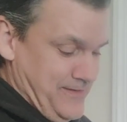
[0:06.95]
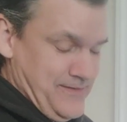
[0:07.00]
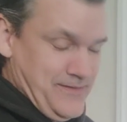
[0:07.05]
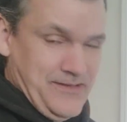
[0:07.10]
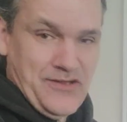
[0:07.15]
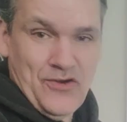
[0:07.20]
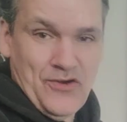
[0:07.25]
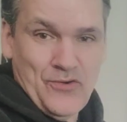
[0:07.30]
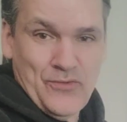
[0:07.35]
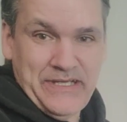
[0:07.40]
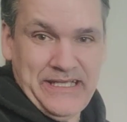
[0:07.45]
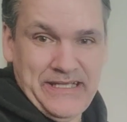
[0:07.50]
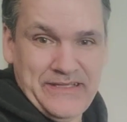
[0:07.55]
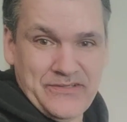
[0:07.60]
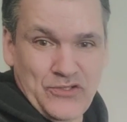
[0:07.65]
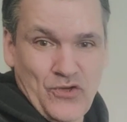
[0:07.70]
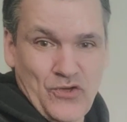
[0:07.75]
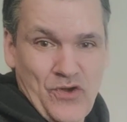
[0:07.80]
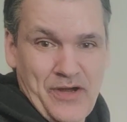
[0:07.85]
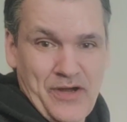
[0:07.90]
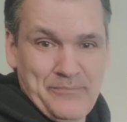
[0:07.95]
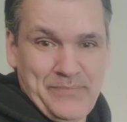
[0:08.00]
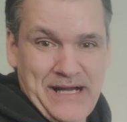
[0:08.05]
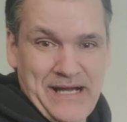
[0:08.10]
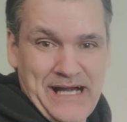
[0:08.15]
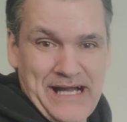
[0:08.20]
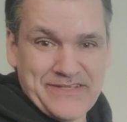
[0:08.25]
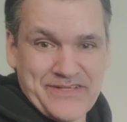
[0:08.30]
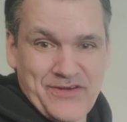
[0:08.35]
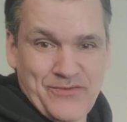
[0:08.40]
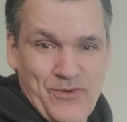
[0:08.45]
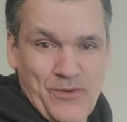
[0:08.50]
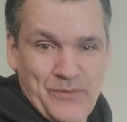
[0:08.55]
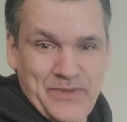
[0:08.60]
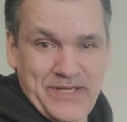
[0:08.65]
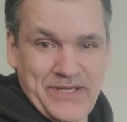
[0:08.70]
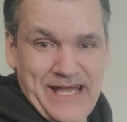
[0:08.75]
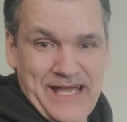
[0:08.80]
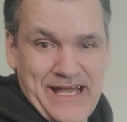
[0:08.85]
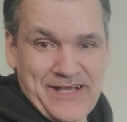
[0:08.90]
going into a little unboxing of what we
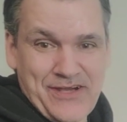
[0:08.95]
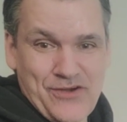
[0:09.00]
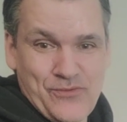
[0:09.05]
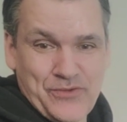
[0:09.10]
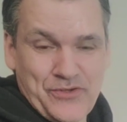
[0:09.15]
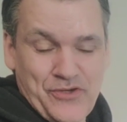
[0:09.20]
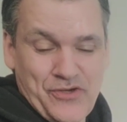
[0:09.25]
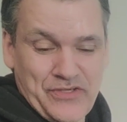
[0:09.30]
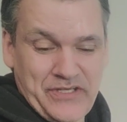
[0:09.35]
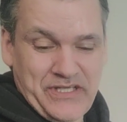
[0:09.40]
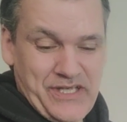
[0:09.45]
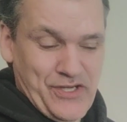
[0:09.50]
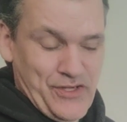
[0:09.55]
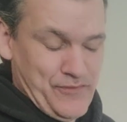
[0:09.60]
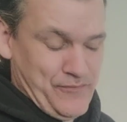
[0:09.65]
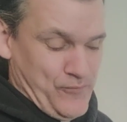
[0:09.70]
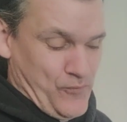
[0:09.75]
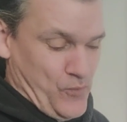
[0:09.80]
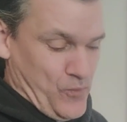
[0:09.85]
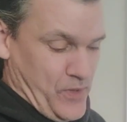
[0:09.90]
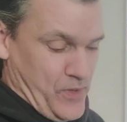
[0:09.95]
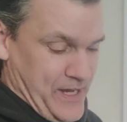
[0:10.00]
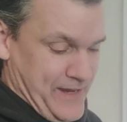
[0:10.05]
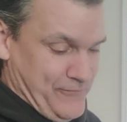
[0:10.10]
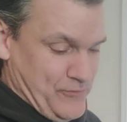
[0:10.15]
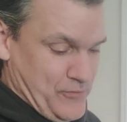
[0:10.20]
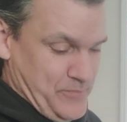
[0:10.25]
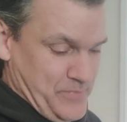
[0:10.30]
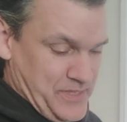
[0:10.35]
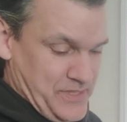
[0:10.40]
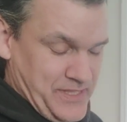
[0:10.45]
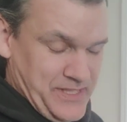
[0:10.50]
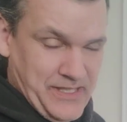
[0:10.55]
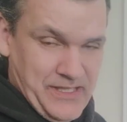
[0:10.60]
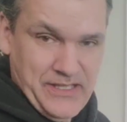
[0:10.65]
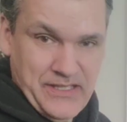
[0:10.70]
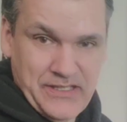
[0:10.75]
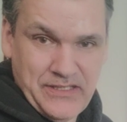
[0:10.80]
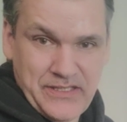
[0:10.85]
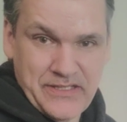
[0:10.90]
got going on here for
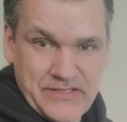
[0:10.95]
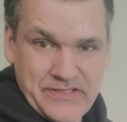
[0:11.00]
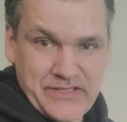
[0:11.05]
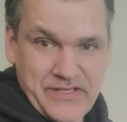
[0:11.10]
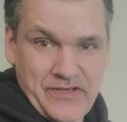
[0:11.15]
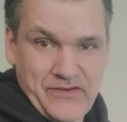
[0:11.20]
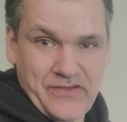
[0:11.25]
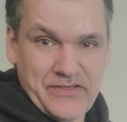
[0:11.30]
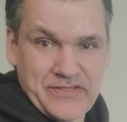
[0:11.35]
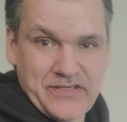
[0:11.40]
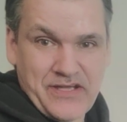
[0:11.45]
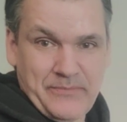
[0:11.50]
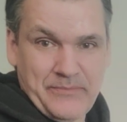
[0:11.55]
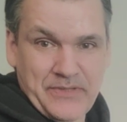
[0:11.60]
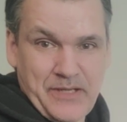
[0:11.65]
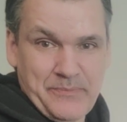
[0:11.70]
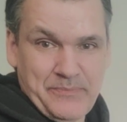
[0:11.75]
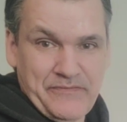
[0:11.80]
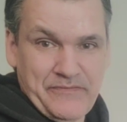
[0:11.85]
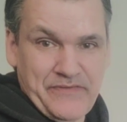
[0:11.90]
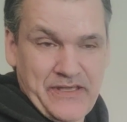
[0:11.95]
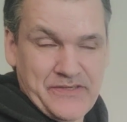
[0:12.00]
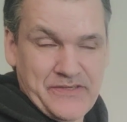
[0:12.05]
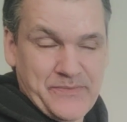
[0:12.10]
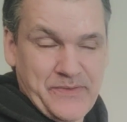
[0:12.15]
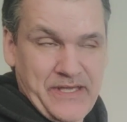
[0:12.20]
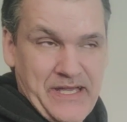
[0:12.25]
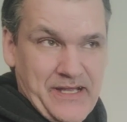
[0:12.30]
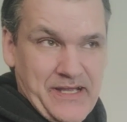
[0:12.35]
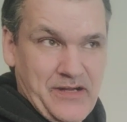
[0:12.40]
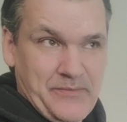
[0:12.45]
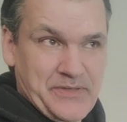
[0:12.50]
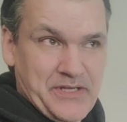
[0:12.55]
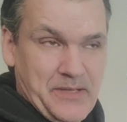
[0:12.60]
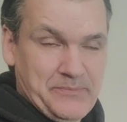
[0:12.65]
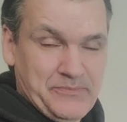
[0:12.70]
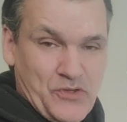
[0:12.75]
everybody in the series coming up, events we got coming up.